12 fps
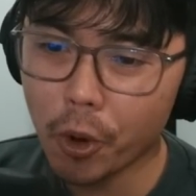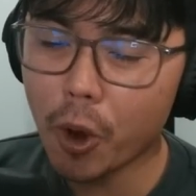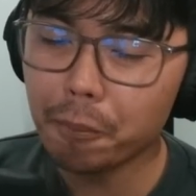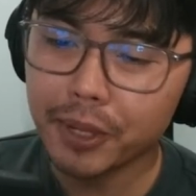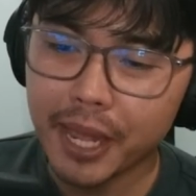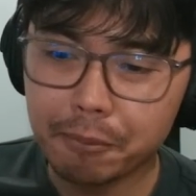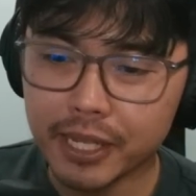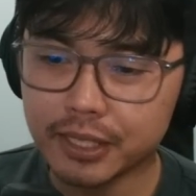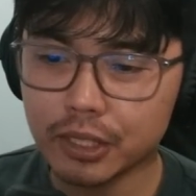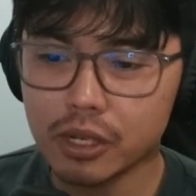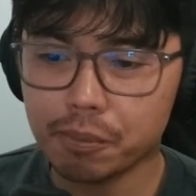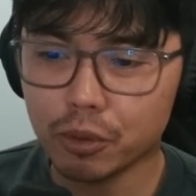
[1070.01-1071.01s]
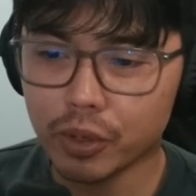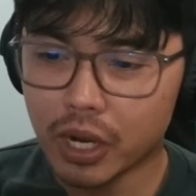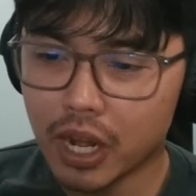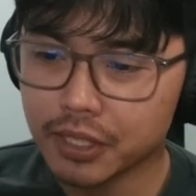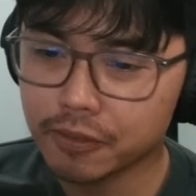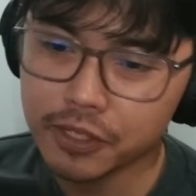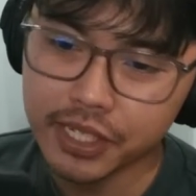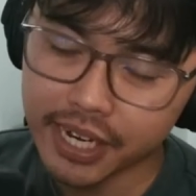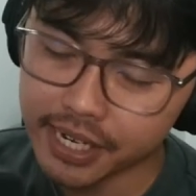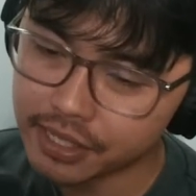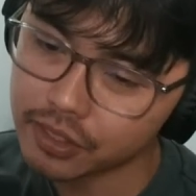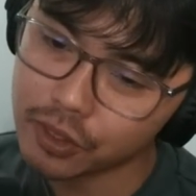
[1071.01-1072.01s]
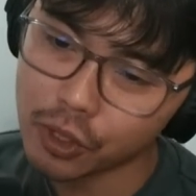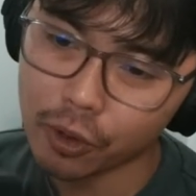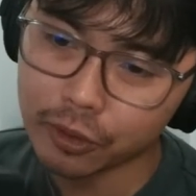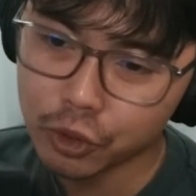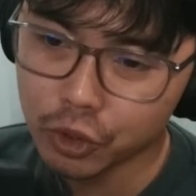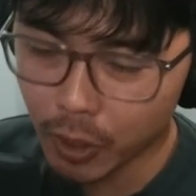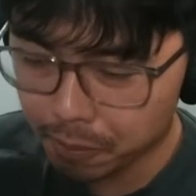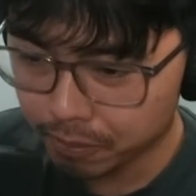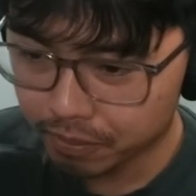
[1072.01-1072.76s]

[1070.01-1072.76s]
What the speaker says: On play, place the top 3 cards of your deck into the owner's drop.